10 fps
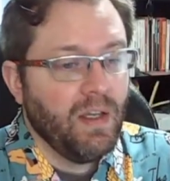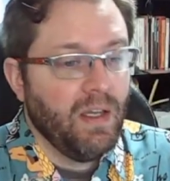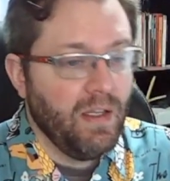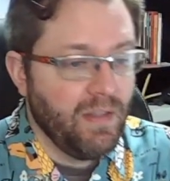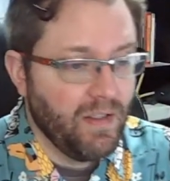
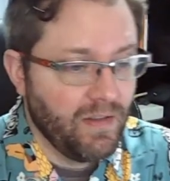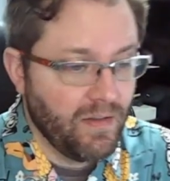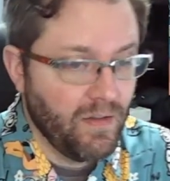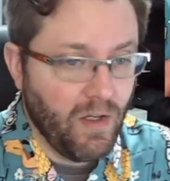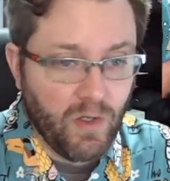And
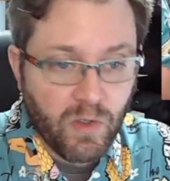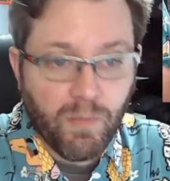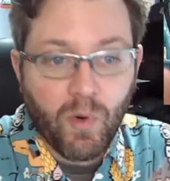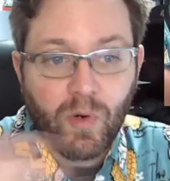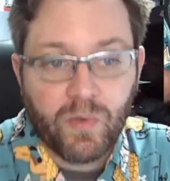then a new
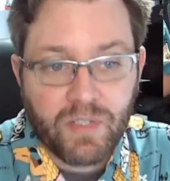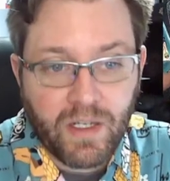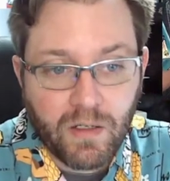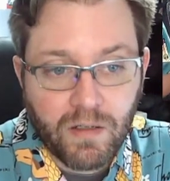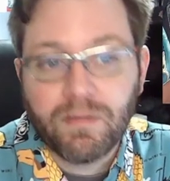board will
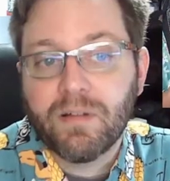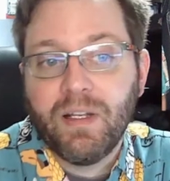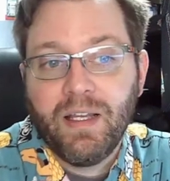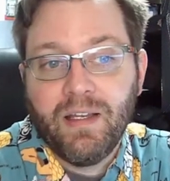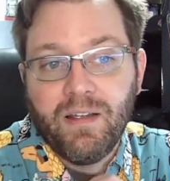take over,
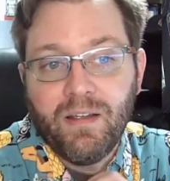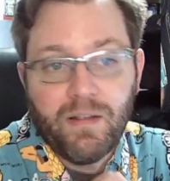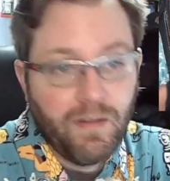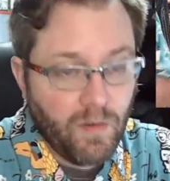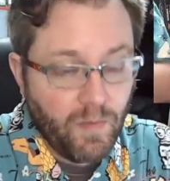
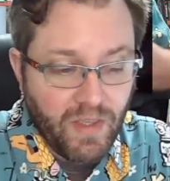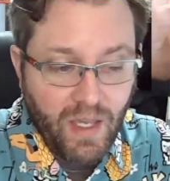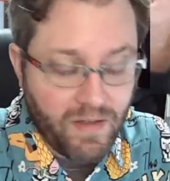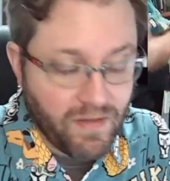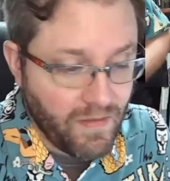and it will be
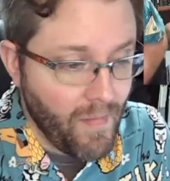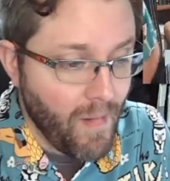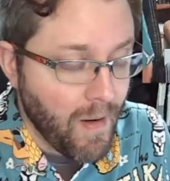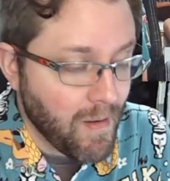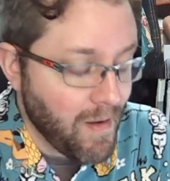that.
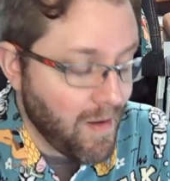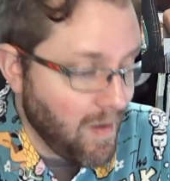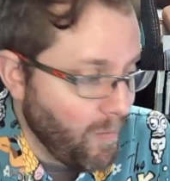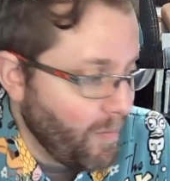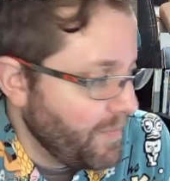
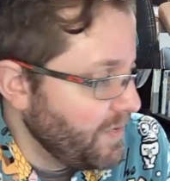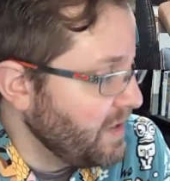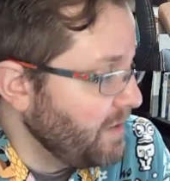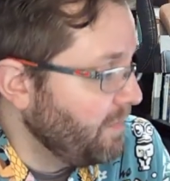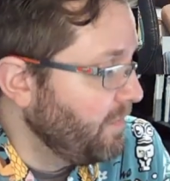
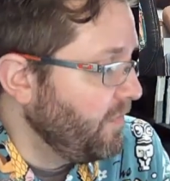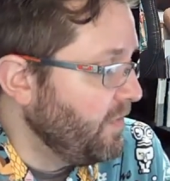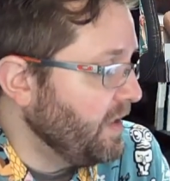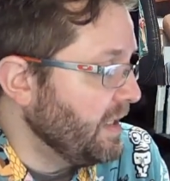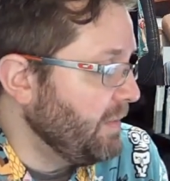The
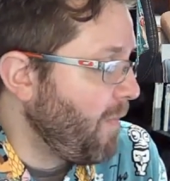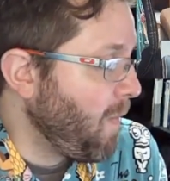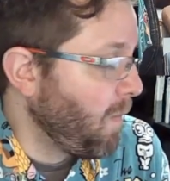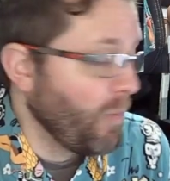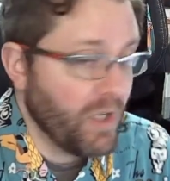
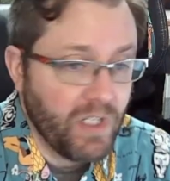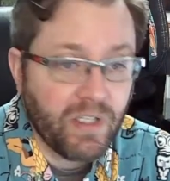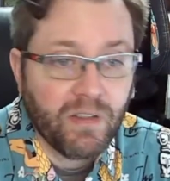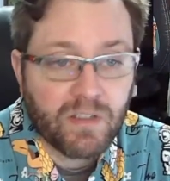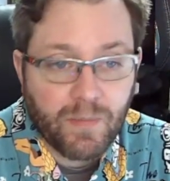
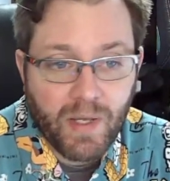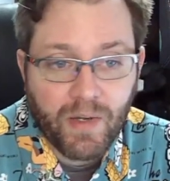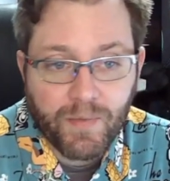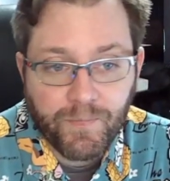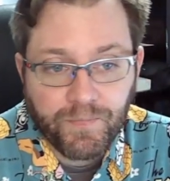ridiculous
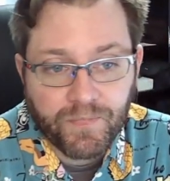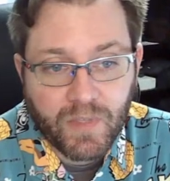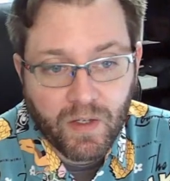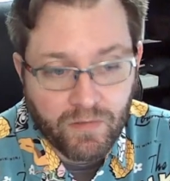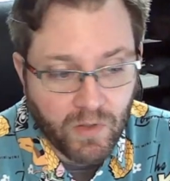amount
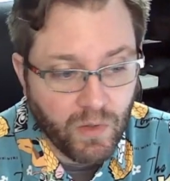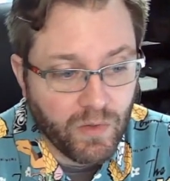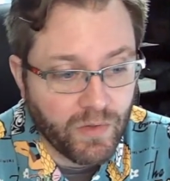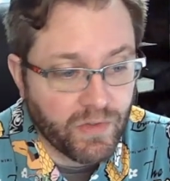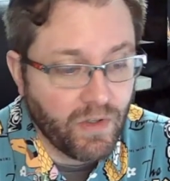of
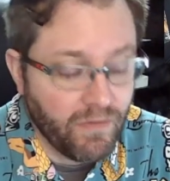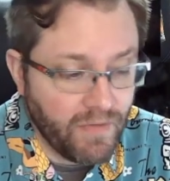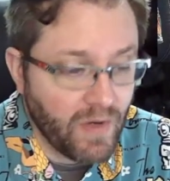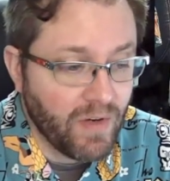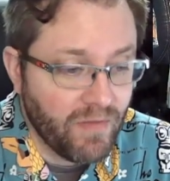nulls are
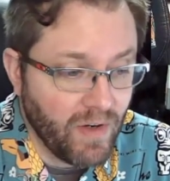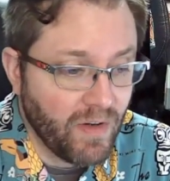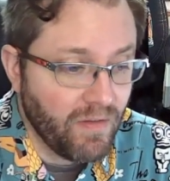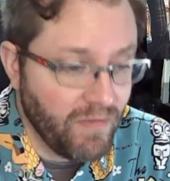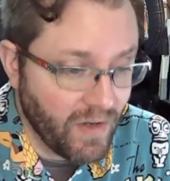very,
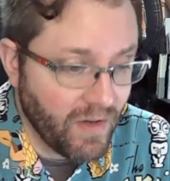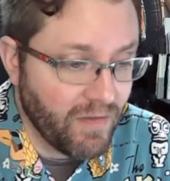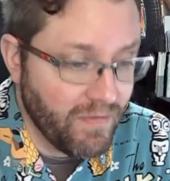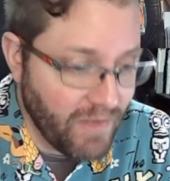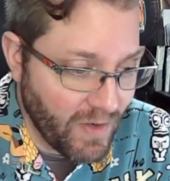very, very,
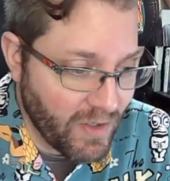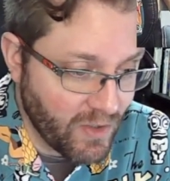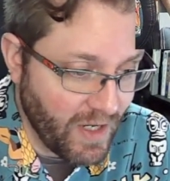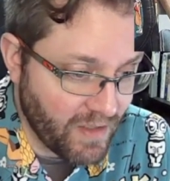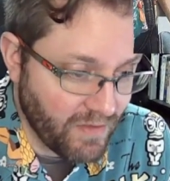very
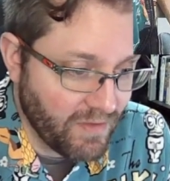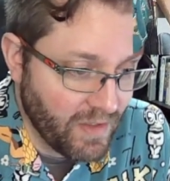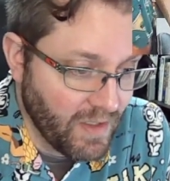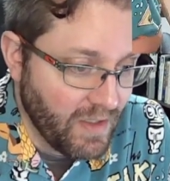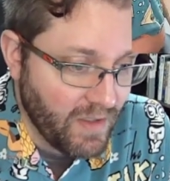attractive.
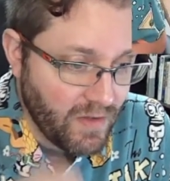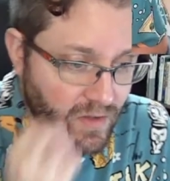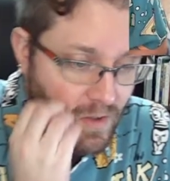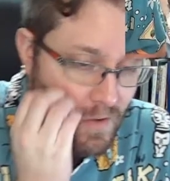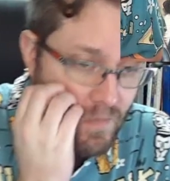
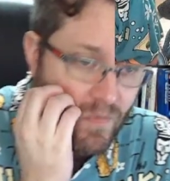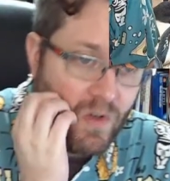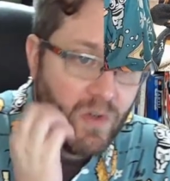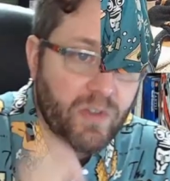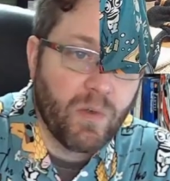So the
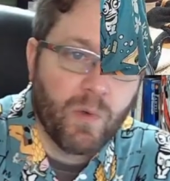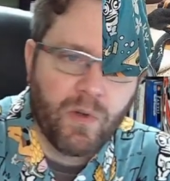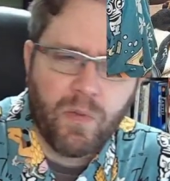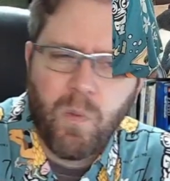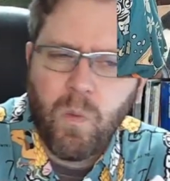nulls are
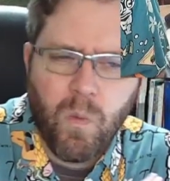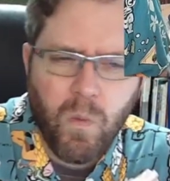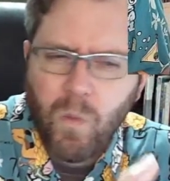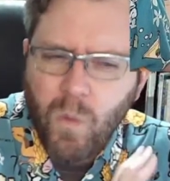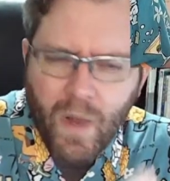worth
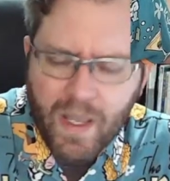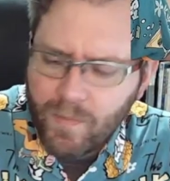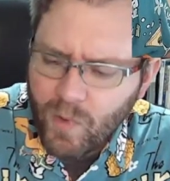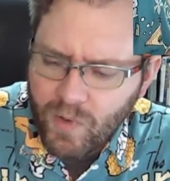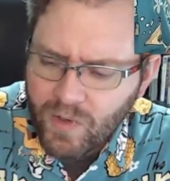way
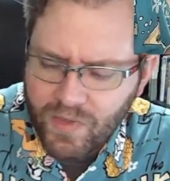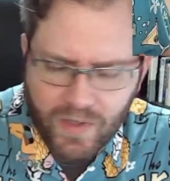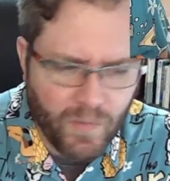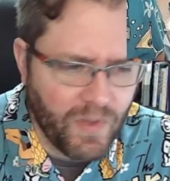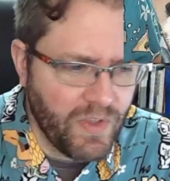more
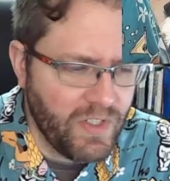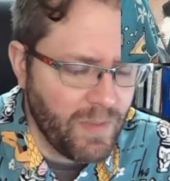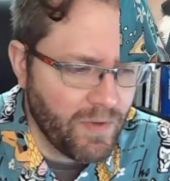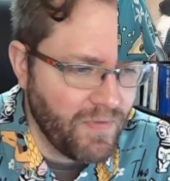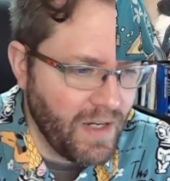than what the
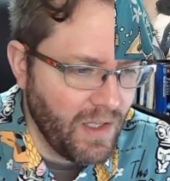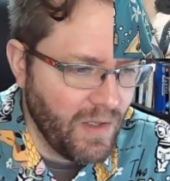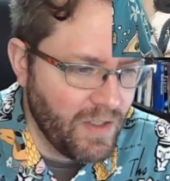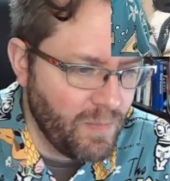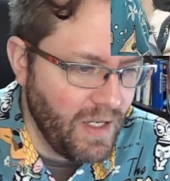dipper Philo
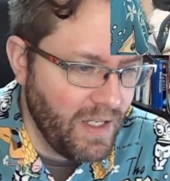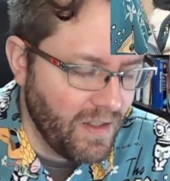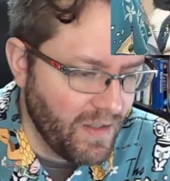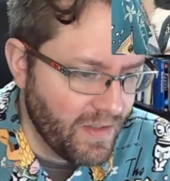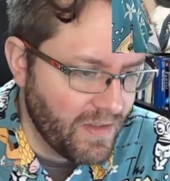has paid
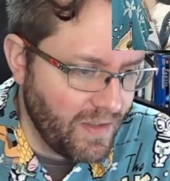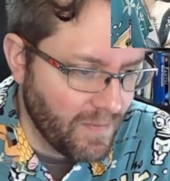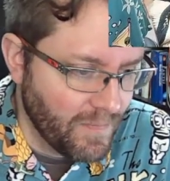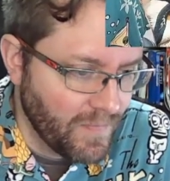into this thing.